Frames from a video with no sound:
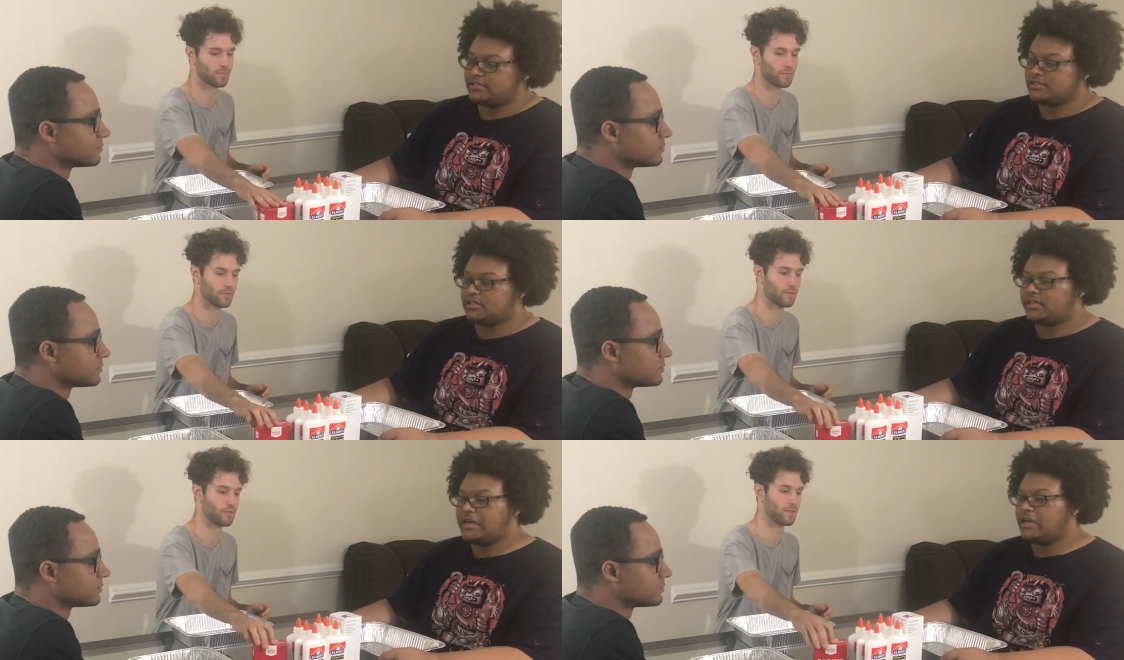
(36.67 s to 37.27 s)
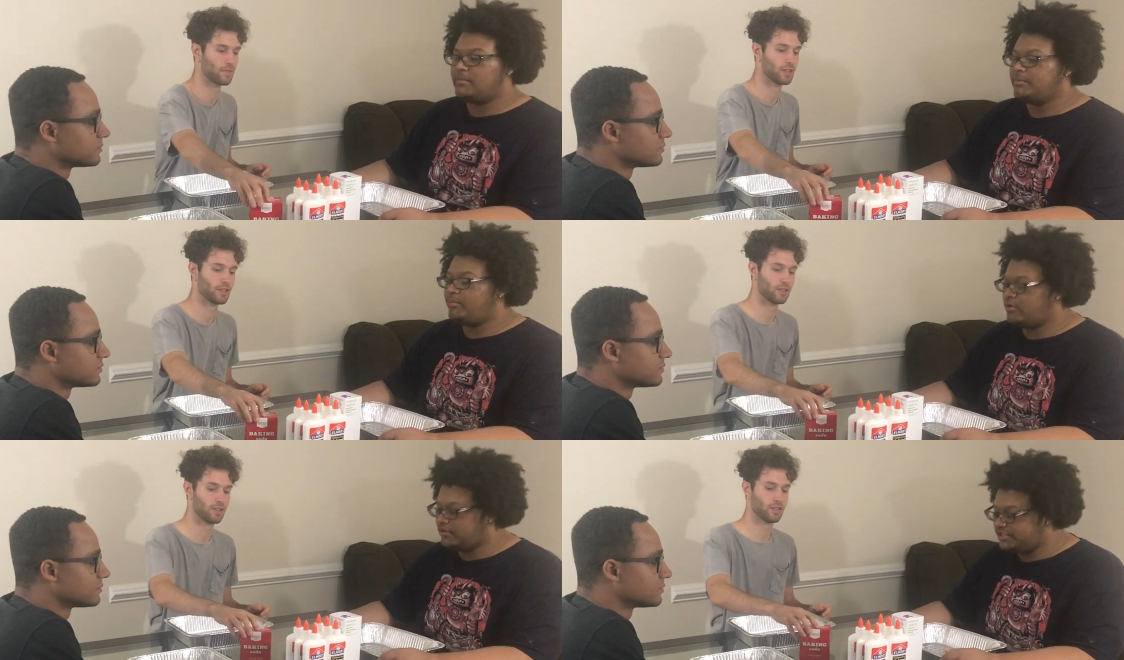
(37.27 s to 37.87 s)
Speaker 1: of just gonna be
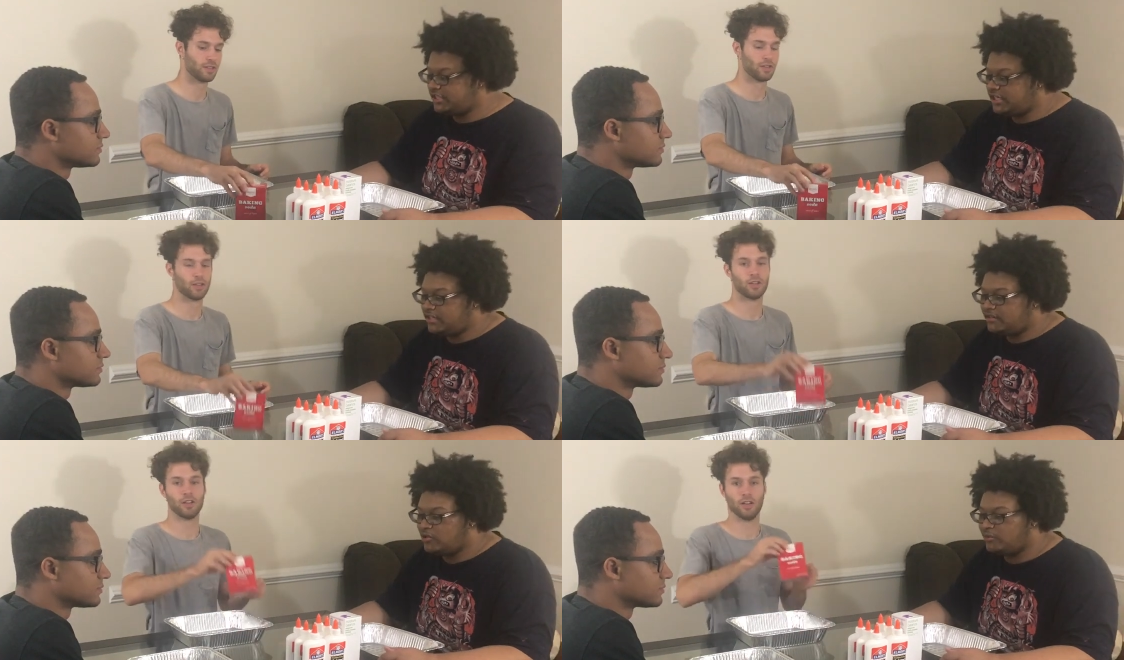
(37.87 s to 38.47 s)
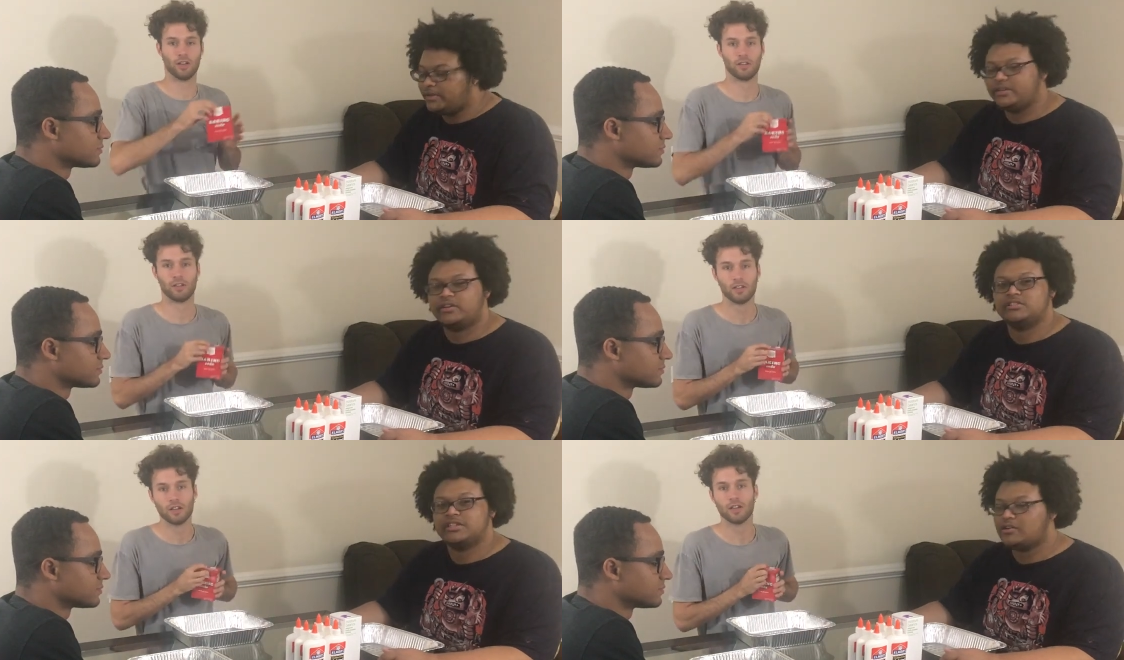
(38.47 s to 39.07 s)
pouring shit in here and hoping it
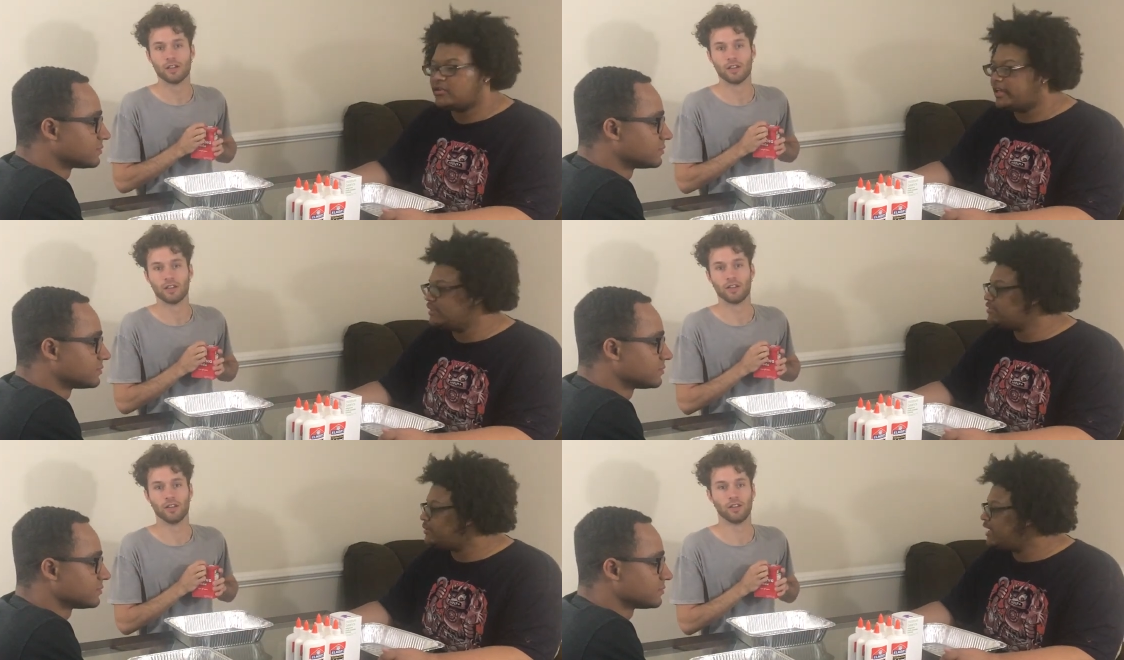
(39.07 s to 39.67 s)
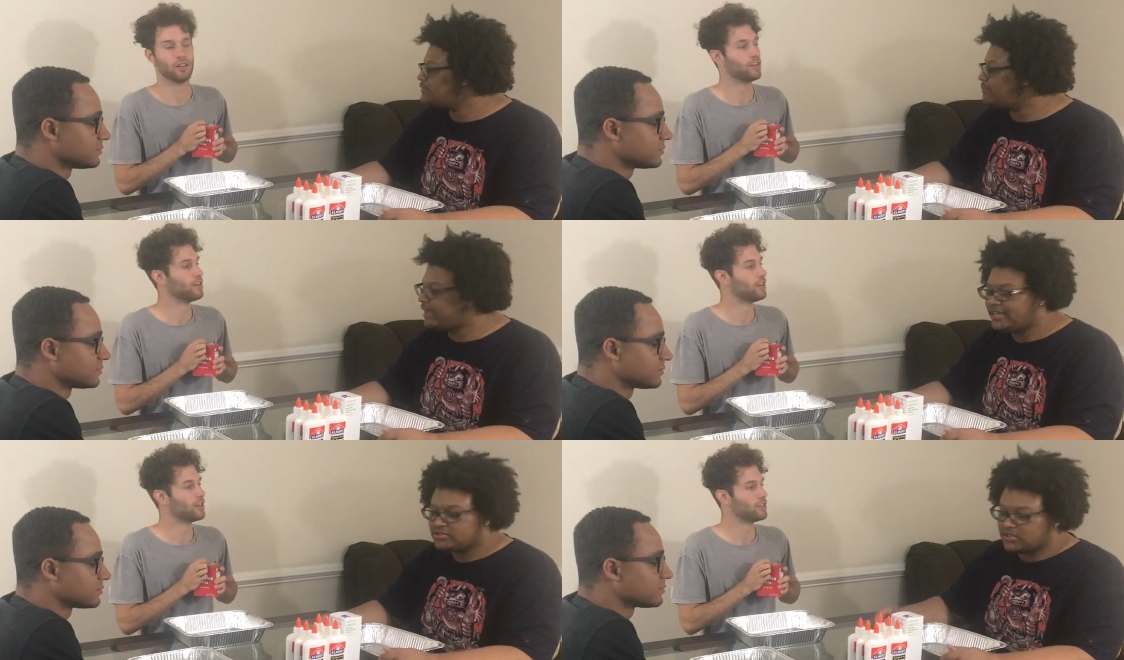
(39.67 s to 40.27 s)
turns out okay. So we have some
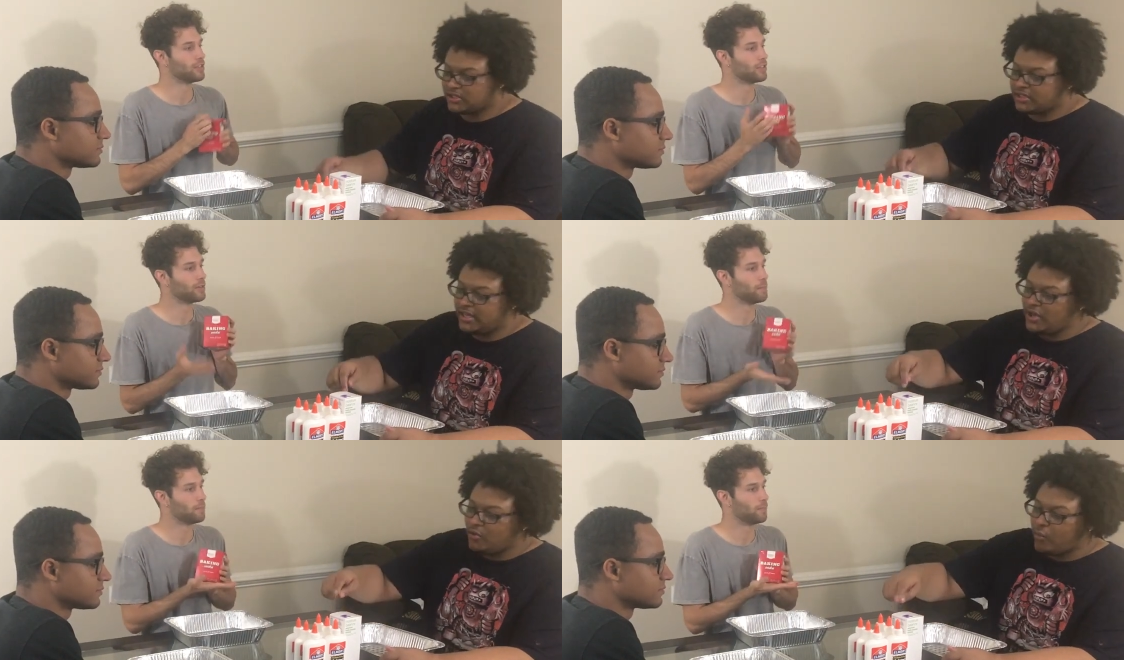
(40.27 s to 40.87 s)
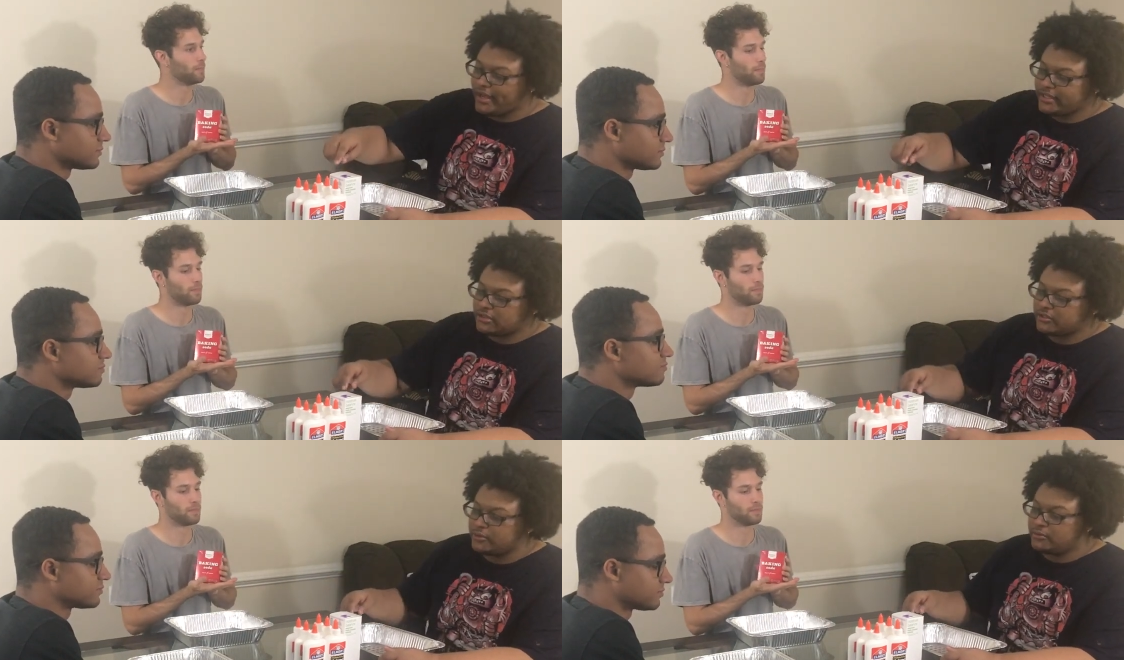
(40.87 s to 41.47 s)
baking soda, white
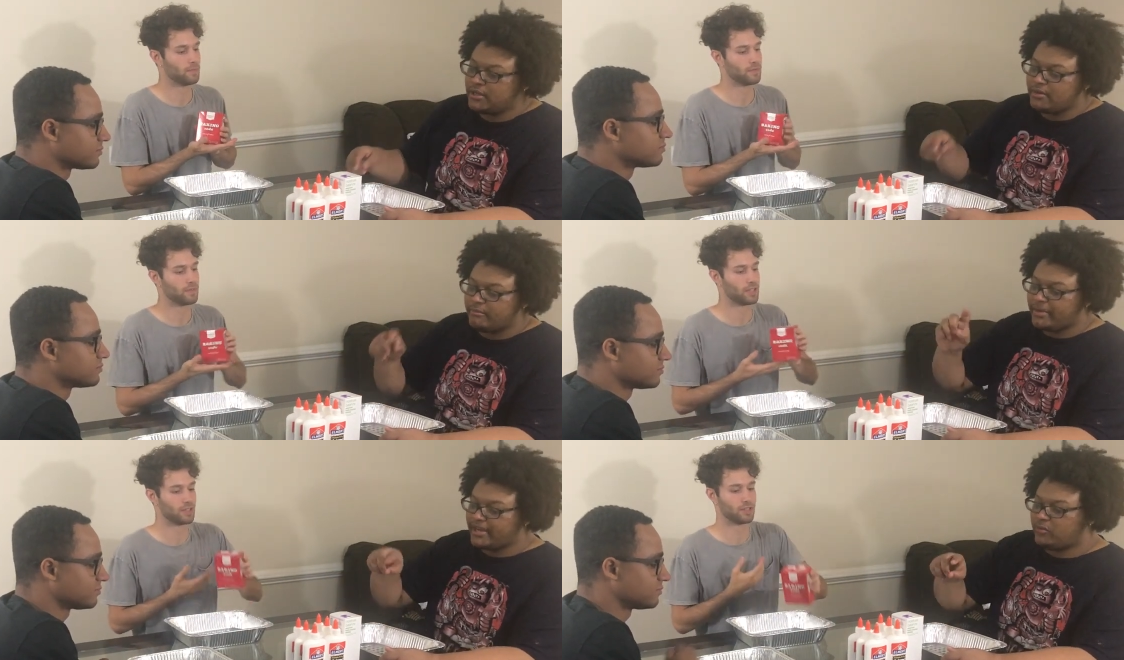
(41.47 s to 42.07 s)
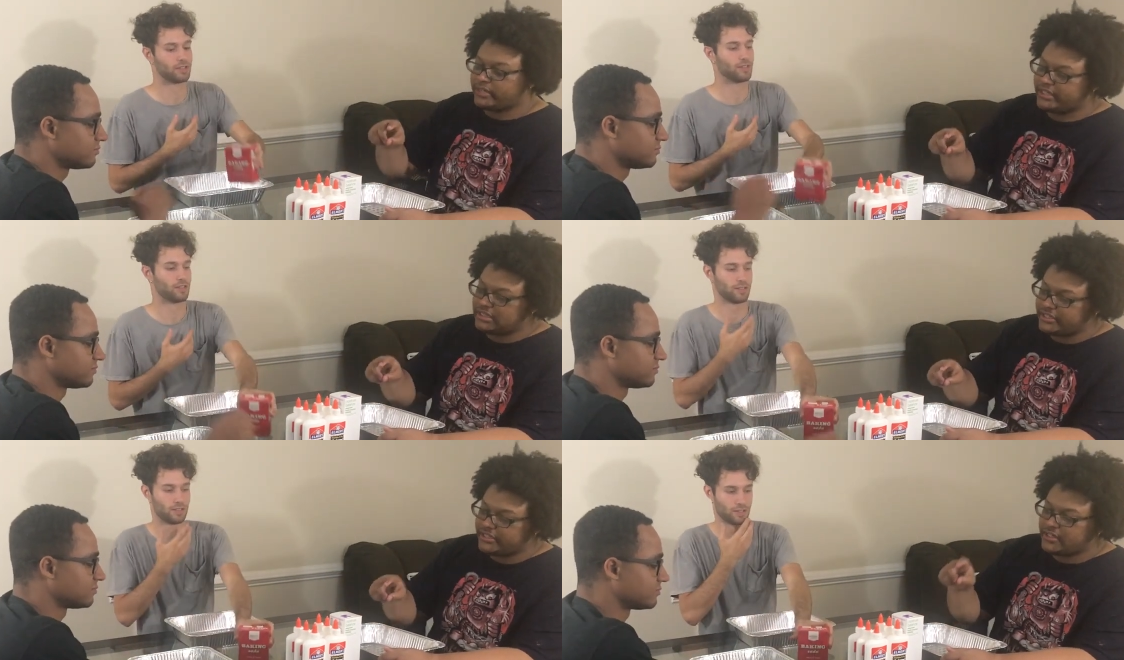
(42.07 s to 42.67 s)
glue, micronic
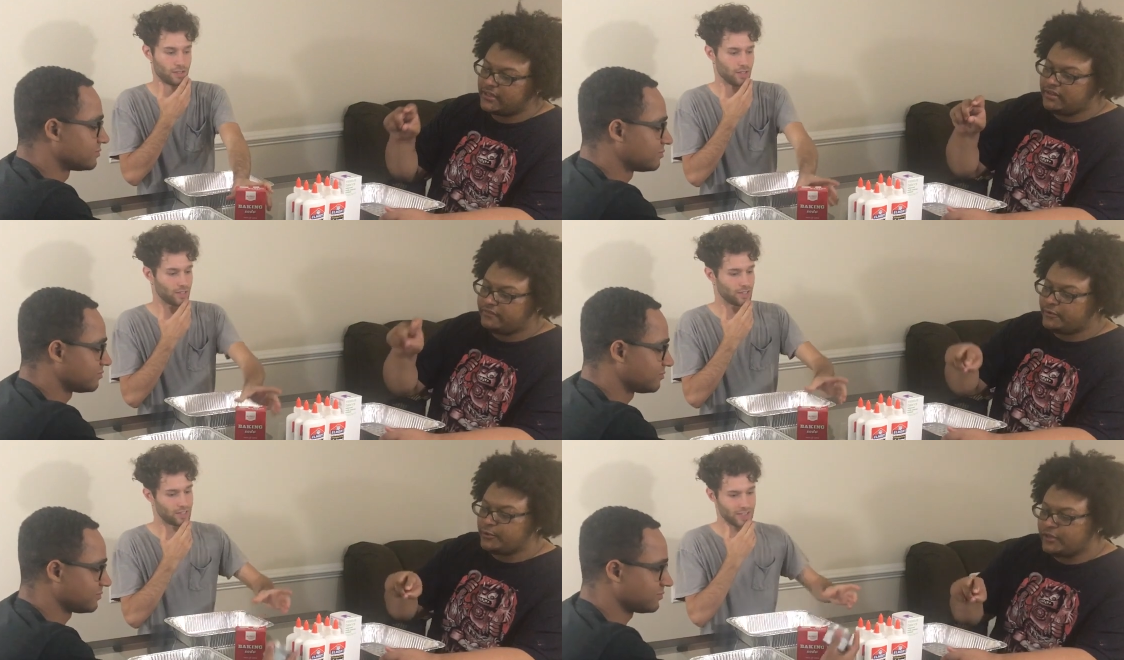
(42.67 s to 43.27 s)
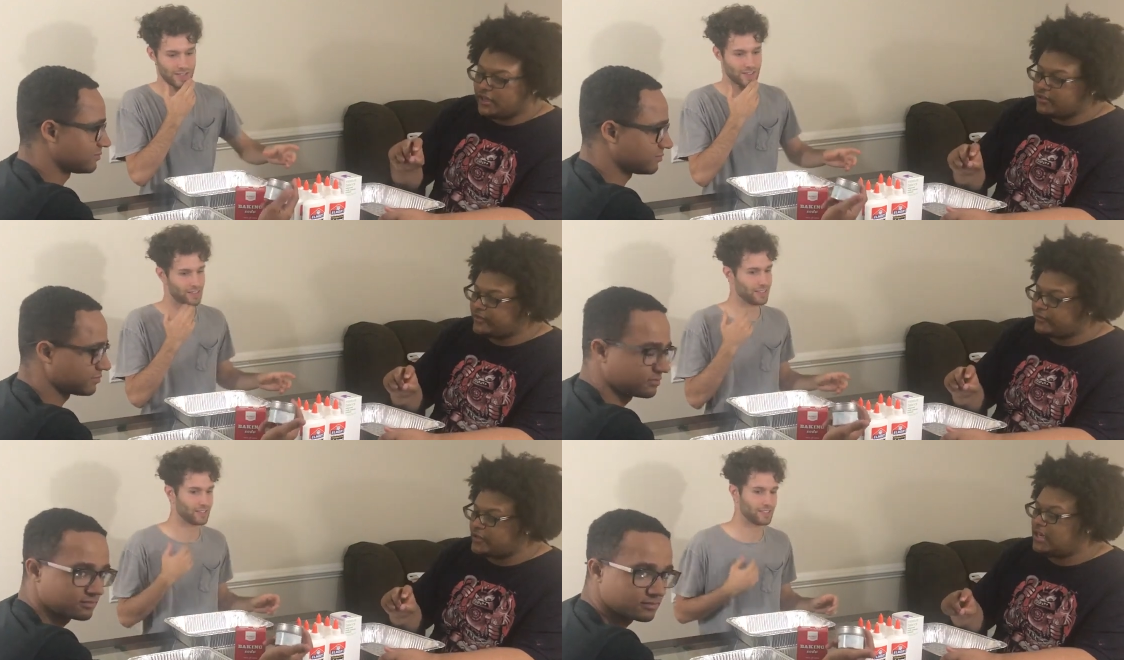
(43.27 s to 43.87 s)
glitter, food coloring
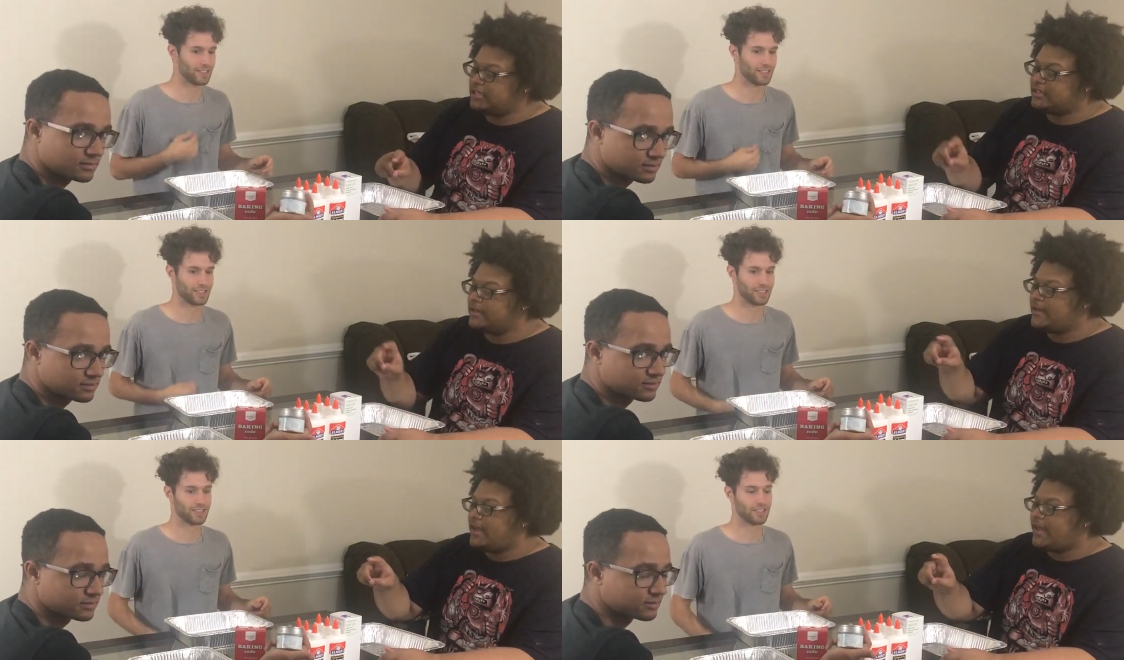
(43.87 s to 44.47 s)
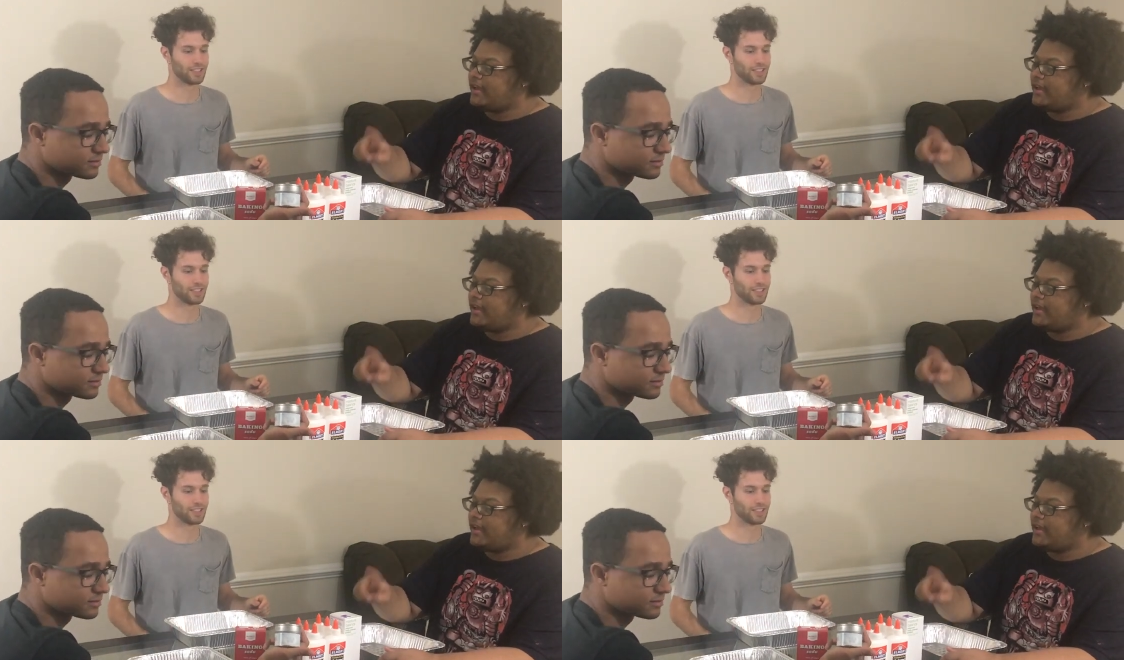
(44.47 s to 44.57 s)
for color.